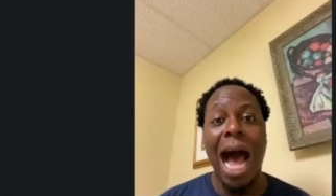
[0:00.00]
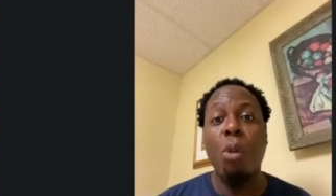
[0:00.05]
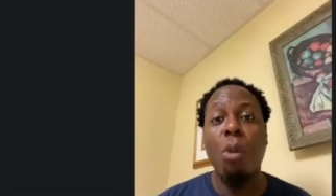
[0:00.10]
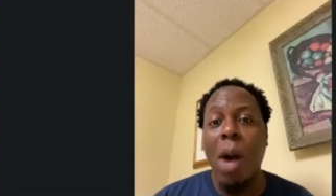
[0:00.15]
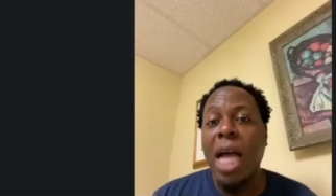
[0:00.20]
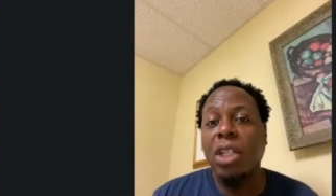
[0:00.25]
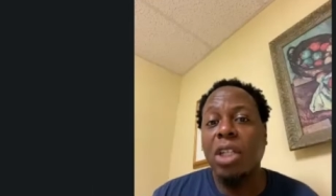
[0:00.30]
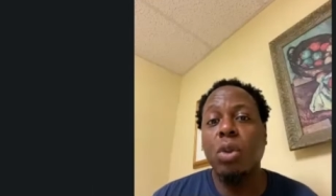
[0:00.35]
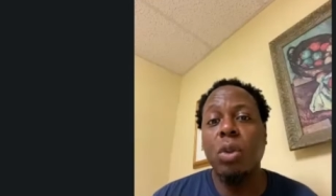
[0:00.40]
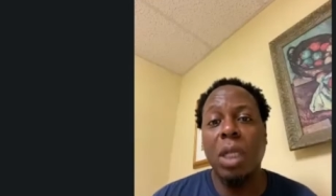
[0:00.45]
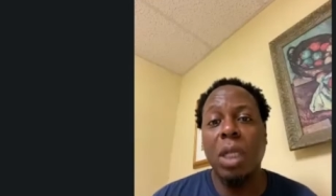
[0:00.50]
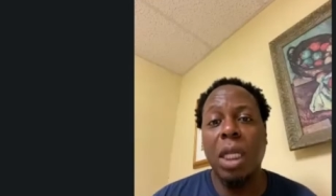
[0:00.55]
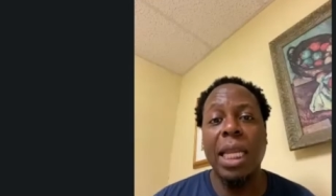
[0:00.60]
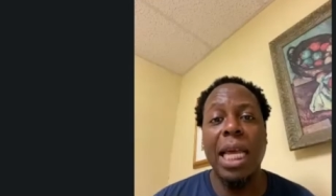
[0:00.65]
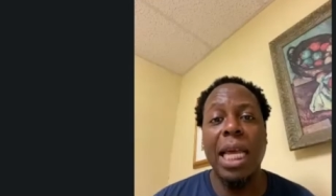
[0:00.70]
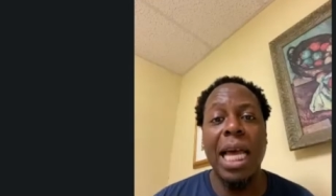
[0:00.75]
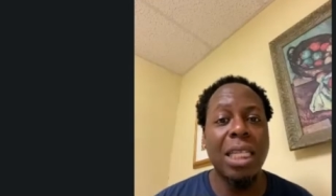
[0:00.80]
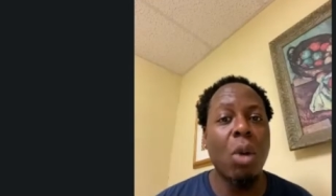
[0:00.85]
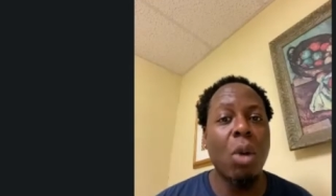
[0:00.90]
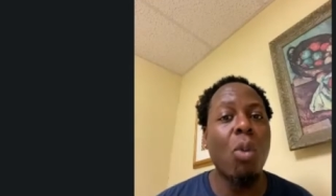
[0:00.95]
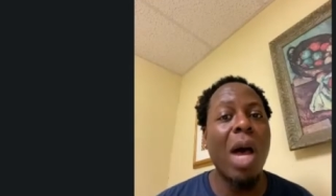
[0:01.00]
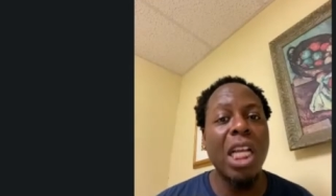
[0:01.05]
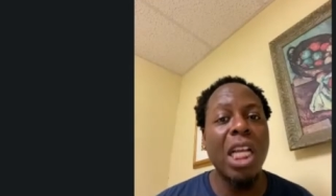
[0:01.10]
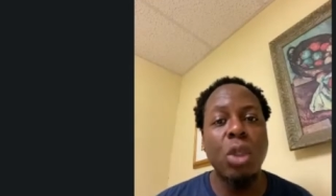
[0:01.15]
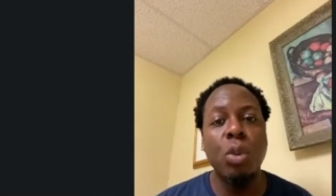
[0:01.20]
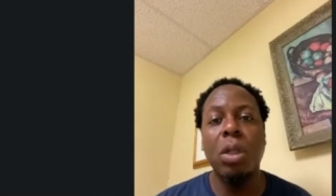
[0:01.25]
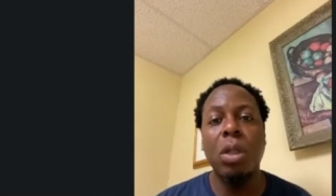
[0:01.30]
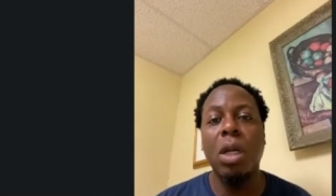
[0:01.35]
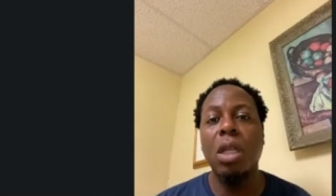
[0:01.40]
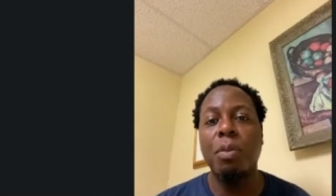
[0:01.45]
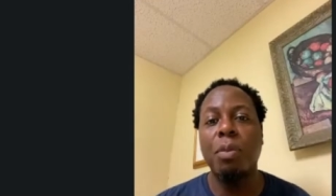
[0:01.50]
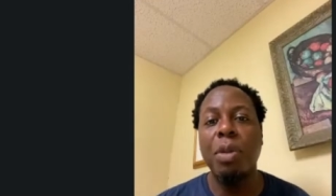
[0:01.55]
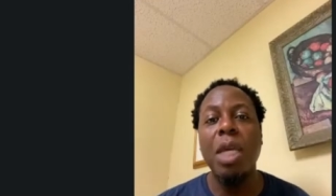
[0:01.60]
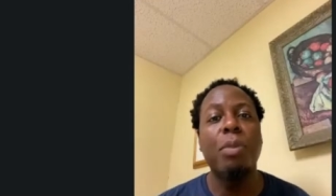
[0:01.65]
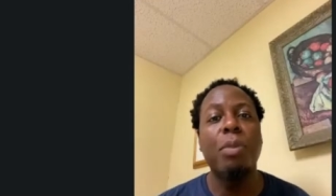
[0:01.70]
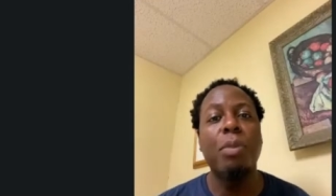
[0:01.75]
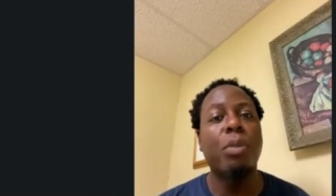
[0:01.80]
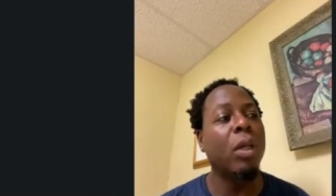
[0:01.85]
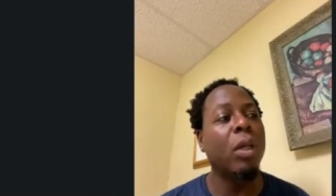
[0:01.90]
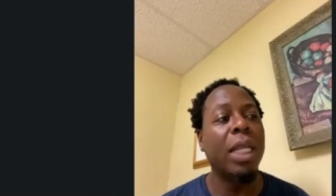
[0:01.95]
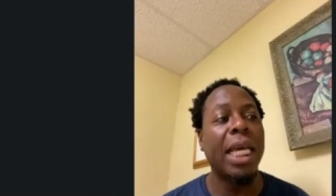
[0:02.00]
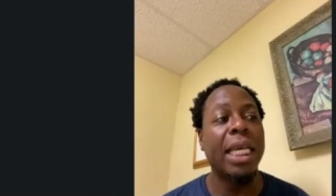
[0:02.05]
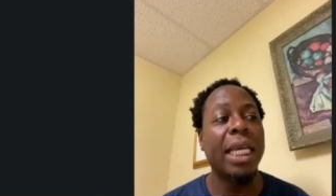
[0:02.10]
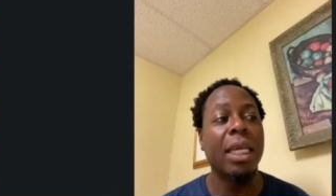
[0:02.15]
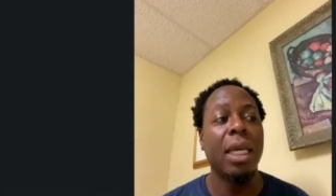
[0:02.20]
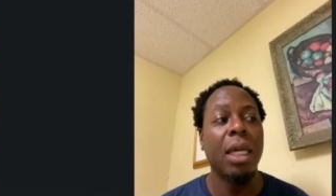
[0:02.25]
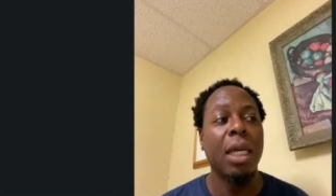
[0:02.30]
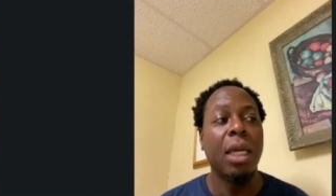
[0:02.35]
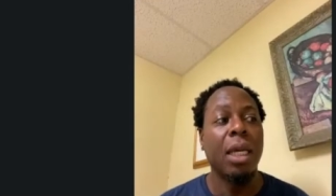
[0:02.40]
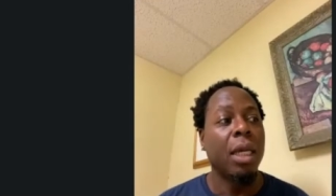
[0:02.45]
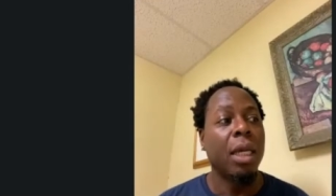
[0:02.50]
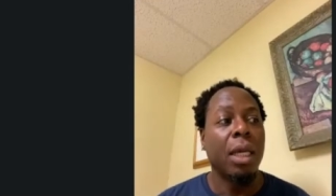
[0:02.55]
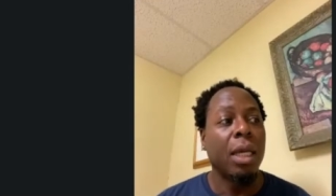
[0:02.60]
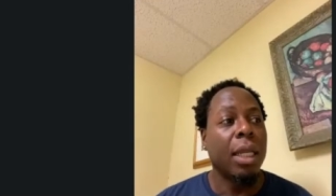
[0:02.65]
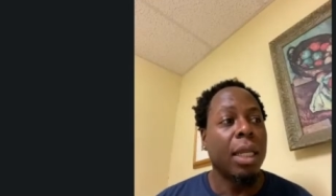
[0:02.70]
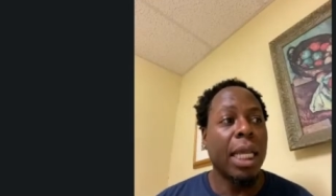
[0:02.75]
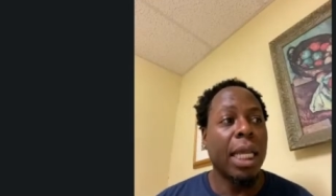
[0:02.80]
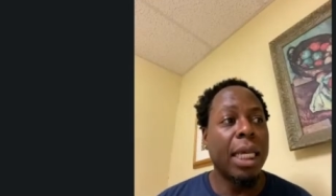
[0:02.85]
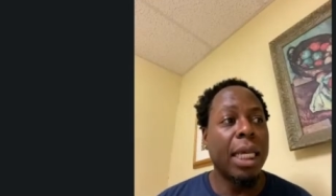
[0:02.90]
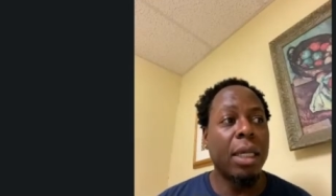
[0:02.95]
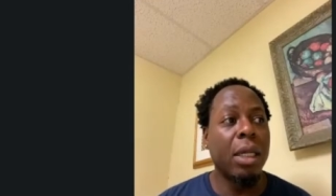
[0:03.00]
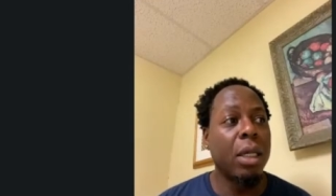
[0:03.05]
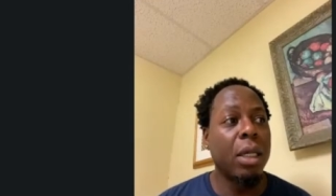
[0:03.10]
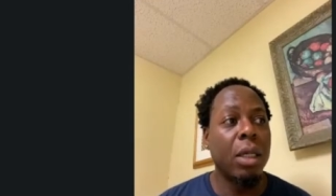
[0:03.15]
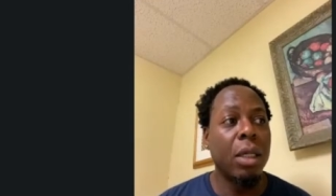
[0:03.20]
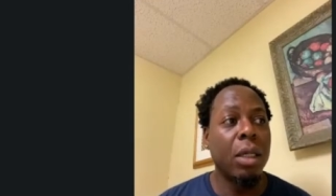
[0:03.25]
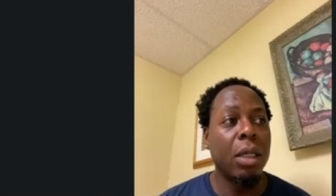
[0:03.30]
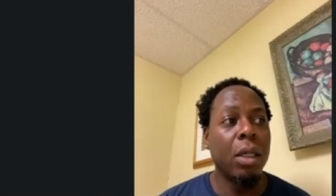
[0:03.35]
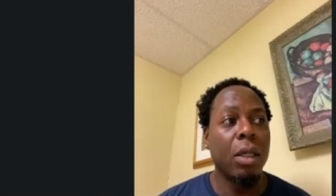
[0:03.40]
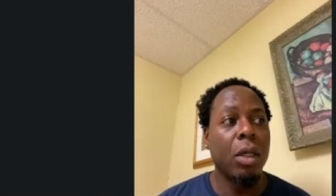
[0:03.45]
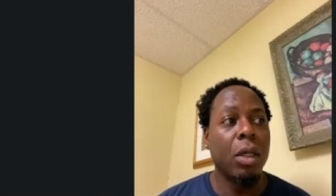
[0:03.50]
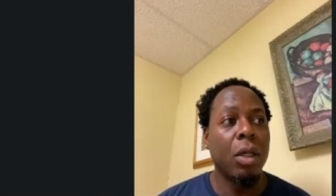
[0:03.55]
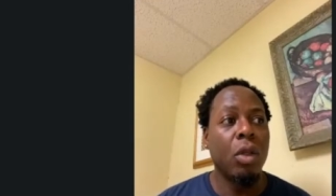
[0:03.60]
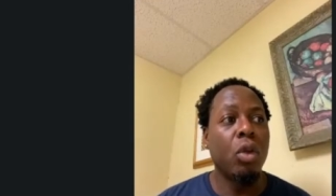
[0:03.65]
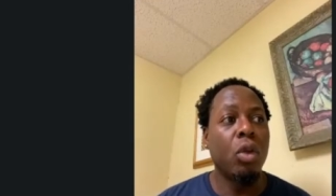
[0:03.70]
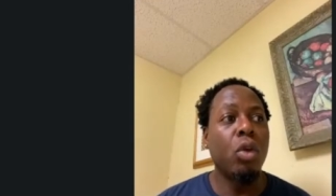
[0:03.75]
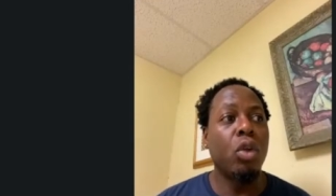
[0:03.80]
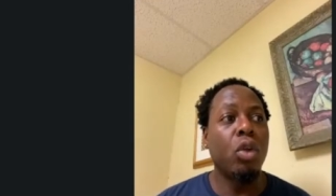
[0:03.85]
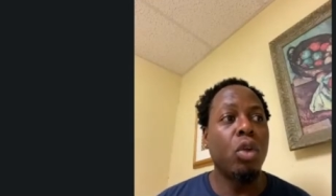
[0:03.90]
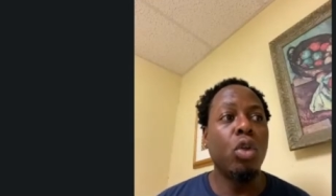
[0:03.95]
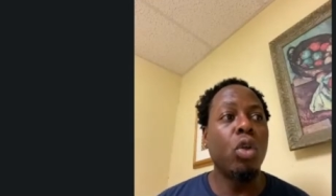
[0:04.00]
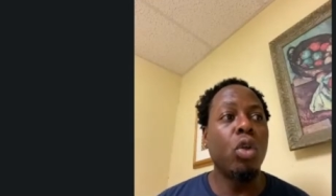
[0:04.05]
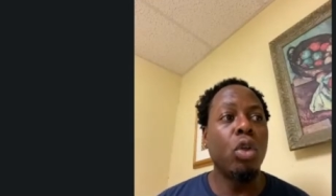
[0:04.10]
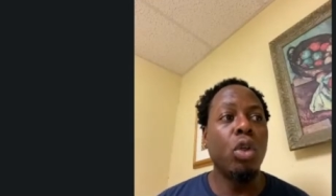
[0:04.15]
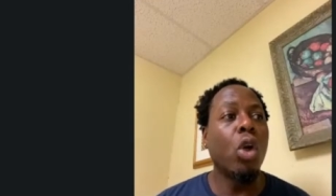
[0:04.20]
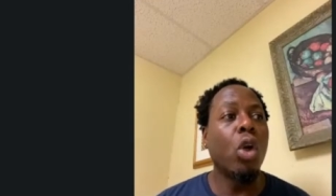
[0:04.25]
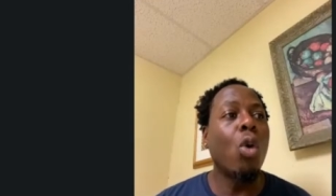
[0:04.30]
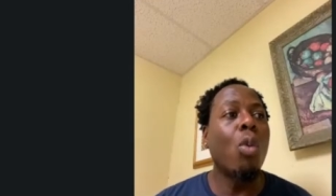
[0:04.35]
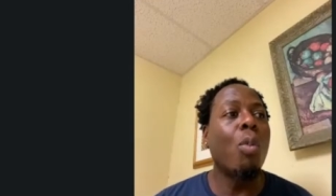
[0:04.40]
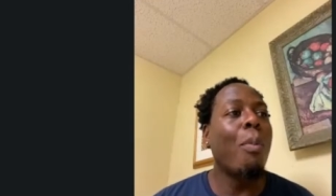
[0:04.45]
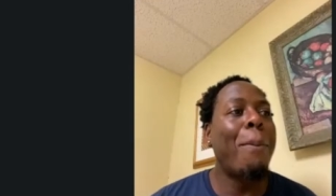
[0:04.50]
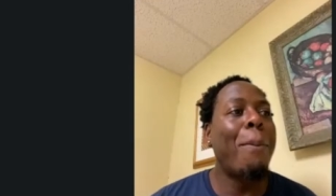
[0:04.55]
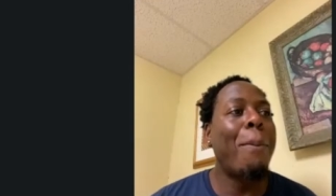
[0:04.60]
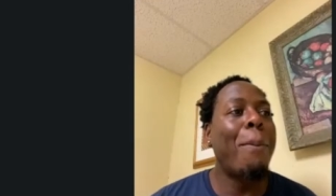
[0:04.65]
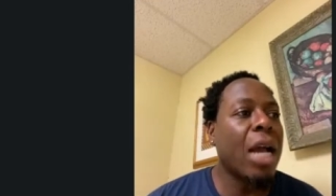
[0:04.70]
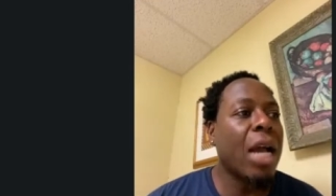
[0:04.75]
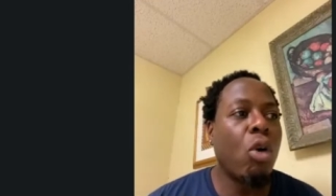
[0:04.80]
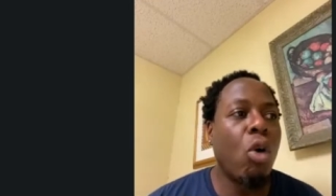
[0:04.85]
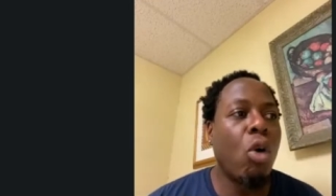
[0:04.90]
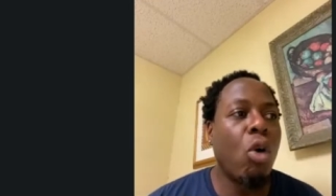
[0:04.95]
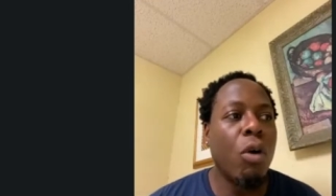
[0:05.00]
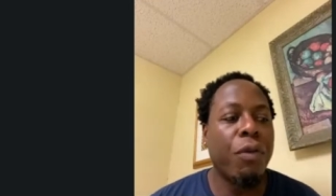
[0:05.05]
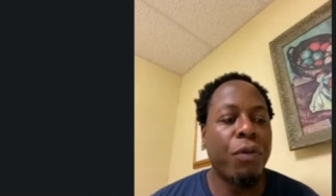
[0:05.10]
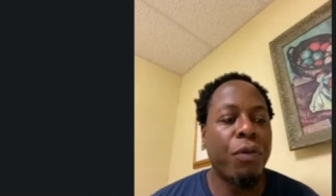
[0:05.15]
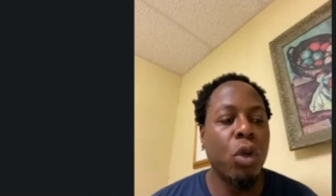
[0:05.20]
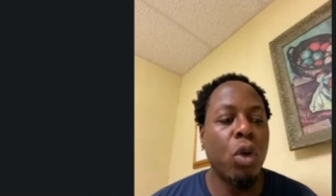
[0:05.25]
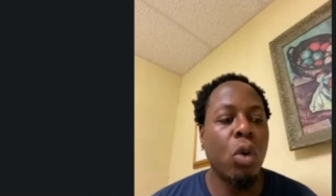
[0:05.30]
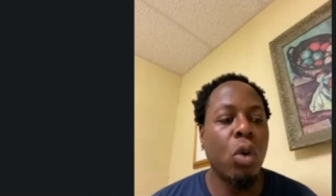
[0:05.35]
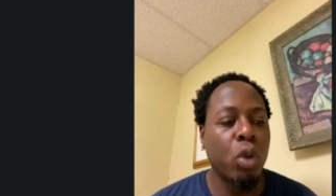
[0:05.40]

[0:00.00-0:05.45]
I watch you in the class. I watch you with other people. And like you don't back off. You